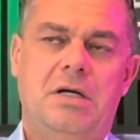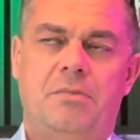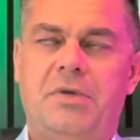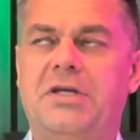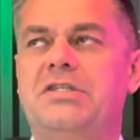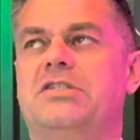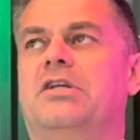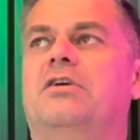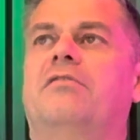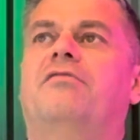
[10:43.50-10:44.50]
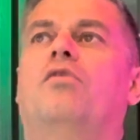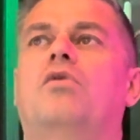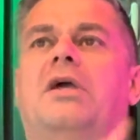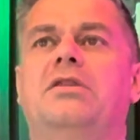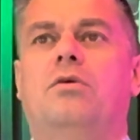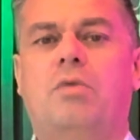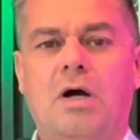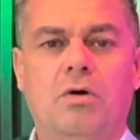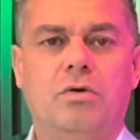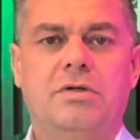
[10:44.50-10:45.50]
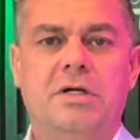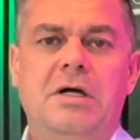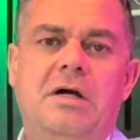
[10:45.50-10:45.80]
Because it's like a fork in the road.